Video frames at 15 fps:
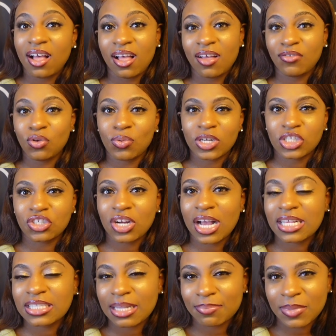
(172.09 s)
if you want to try
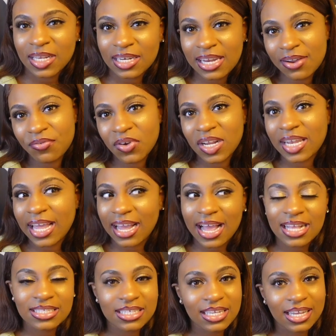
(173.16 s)
something different like I
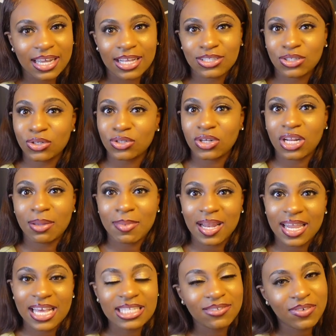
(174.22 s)
did, like I told y'all in my
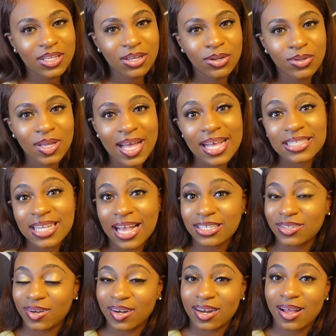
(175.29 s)
last video, you guys, I
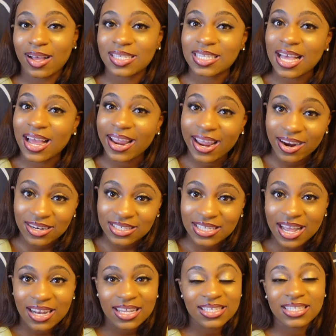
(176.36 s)
started out as a
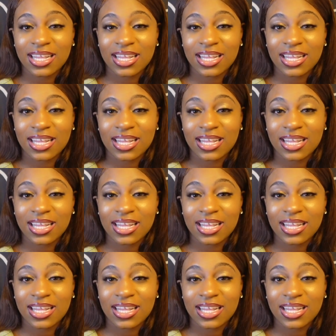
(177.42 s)
hairstylist.